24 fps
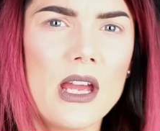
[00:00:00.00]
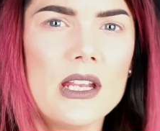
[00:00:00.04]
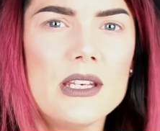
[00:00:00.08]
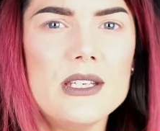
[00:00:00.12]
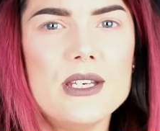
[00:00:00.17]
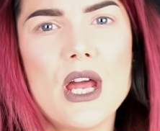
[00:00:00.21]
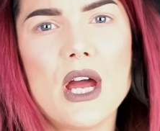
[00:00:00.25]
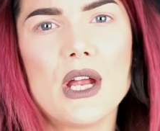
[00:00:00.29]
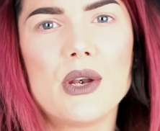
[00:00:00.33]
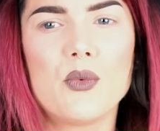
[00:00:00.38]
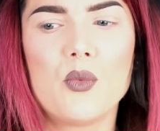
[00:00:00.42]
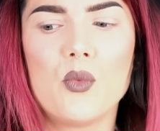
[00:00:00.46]

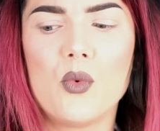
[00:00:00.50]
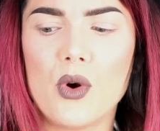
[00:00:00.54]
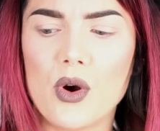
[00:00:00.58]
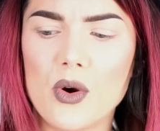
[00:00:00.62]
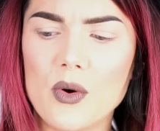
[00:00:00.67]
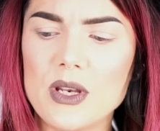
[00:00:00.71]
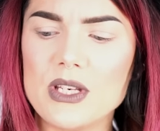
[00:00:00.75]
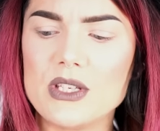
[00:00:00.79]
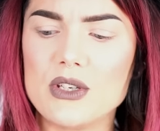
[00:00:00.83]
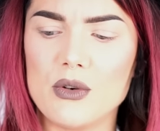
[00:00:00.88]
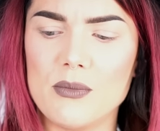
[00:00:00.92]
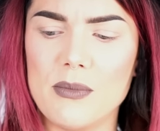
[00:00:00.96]
not
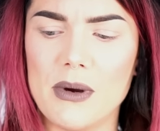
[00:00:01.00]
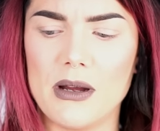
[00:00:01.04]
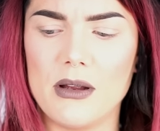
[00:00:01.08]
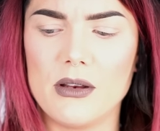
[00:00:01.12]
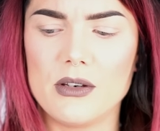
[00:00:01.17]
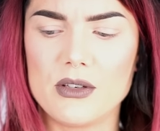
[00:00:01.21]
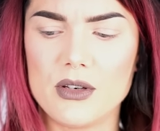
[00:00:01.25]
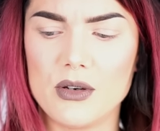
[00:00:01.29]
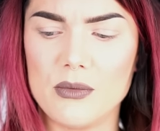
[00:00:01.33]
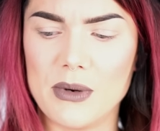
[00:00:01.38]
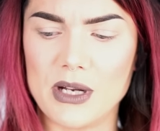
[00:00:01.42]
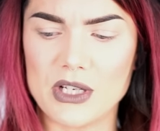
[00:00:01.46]
worry too
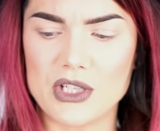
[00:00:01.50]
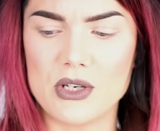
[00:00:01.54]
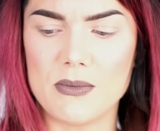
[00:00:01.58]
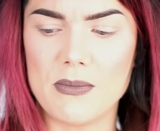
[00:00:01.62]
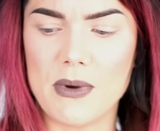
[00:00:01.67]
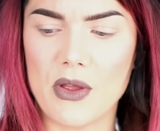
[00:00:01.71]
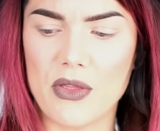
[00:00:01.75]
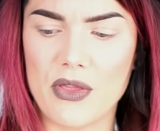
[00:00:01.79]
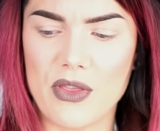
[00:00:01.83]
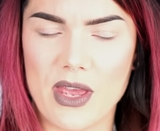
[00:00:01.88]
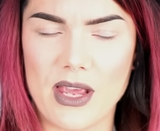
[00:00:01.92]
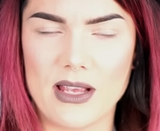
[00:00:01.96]
much
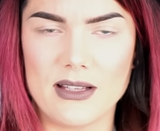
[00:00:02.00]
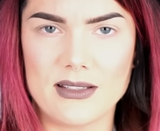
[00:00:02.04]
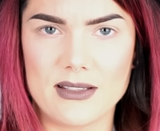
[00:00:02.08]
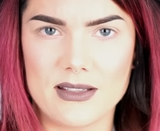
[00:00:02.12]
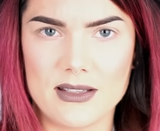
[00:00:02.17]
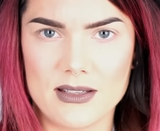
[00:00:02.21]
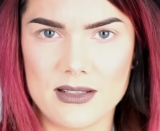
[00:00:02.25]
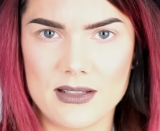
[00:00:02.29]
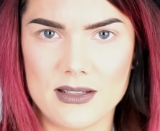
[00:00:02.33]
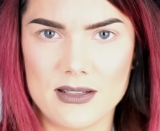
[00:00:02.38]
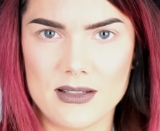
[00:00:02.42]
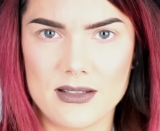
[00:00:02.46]
about things.